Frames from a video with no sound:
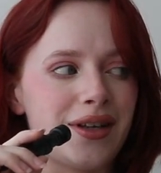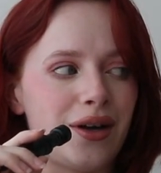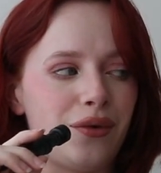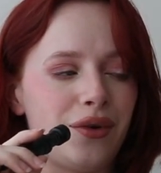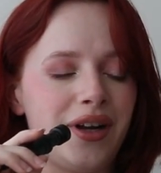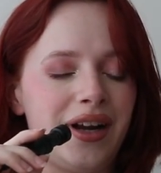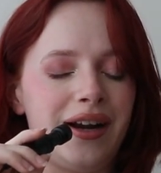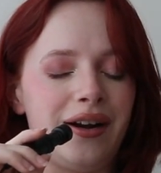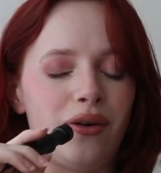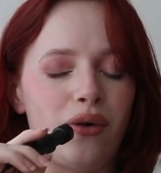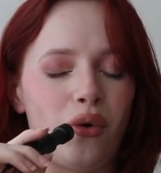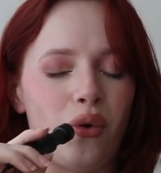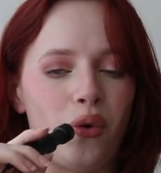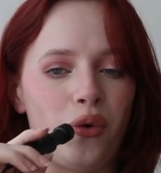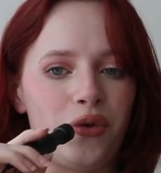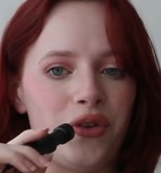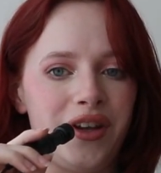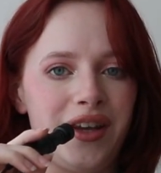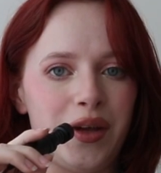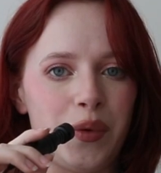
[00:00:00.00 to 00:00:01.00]
I want to hear
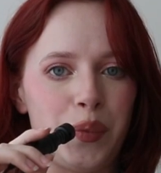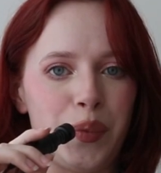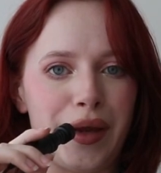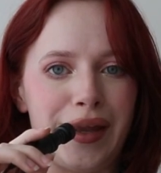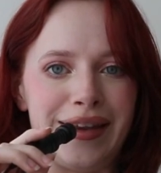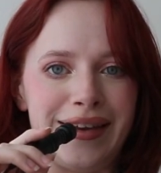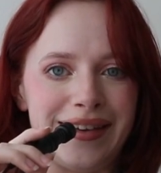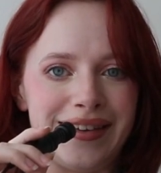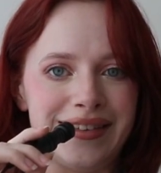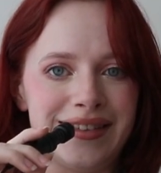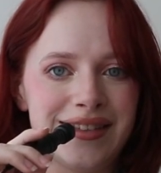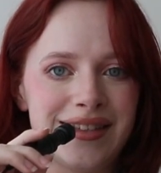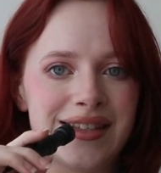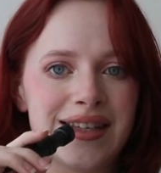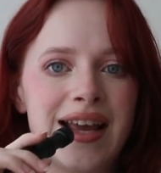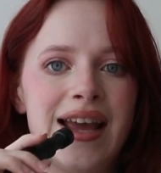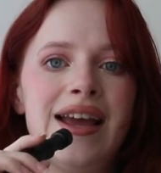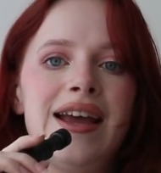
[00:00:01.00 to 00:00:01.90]
all the opinions,